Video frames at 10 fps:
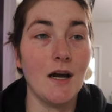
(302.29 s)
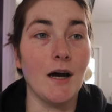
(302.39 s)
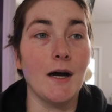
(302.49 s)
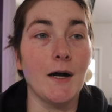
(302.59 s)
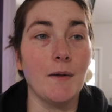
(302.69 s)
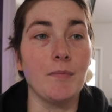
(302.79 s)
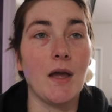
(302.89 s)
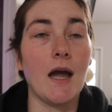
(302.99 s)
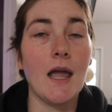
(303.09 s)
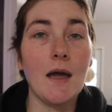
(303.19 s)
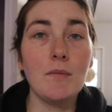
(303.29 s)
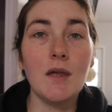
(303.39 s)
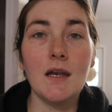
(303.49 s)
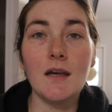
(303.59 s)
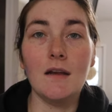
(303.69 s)
Um, I am
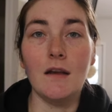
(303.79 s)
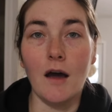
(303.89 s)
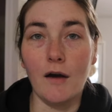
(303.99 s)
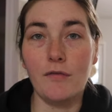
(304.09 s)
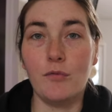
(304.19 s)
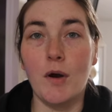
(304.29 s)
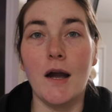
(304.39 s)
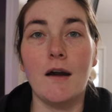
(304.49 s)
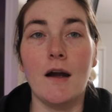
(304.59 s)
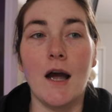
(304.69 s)
getting enough where